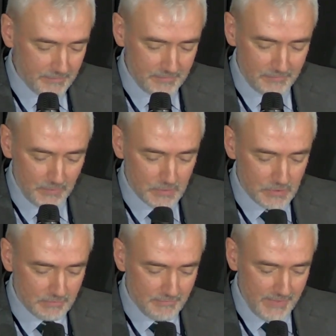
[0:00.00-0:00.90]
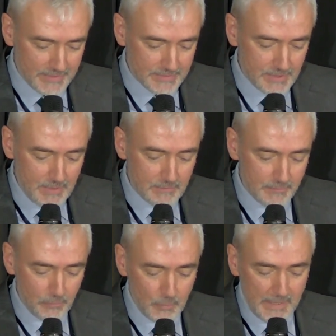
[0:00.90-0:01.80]
future events.
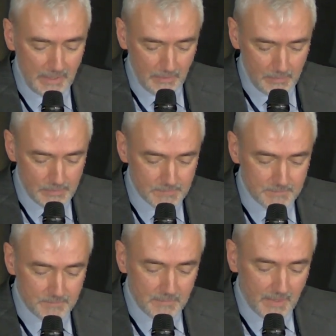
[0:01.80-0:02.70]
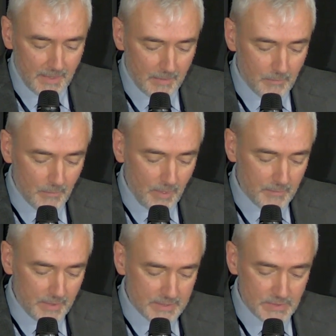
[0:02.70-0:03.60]
Before we close, I'm
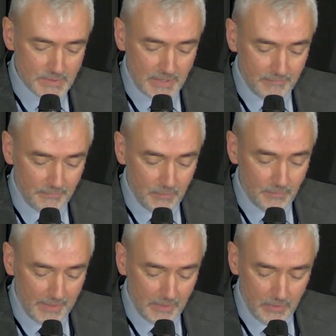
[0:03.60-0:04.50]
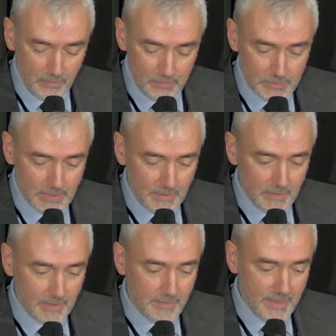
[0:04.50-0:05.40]
going to just say a few thank yous,
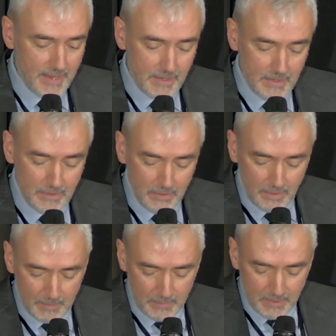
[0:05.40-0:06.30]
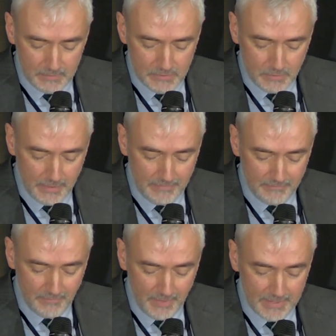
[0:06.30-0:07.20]
and then I'm going to
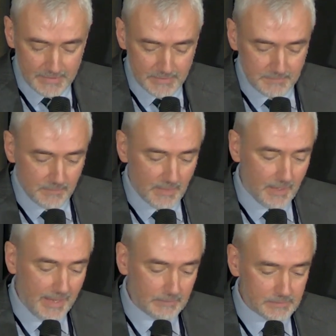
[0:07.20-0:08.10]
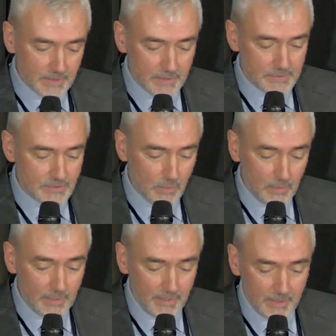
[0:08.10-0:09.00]
invite Elder
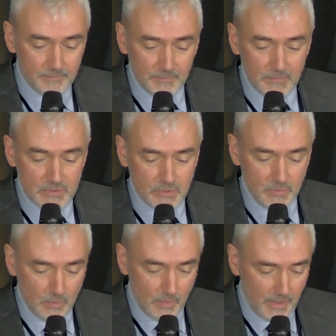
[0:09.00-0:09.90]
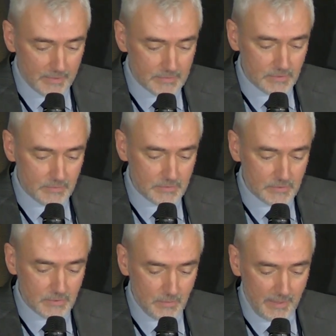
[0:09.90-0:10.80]
Sequoia to
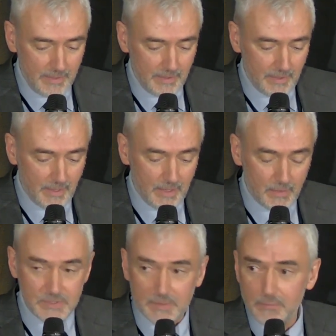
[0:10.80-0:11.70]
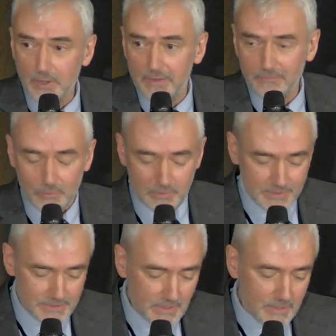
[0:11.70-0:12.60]
do a closing prayer for
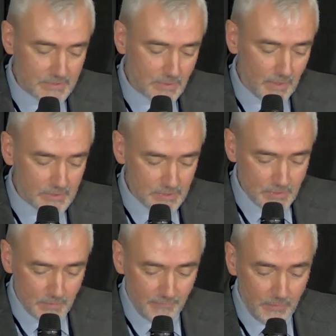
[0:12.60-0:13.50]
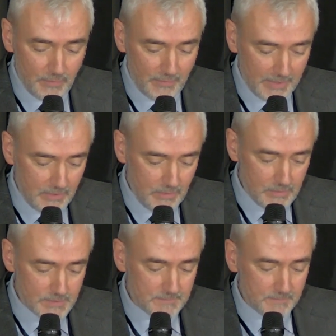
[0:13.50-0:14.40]
us. So I'll just do a few thank yous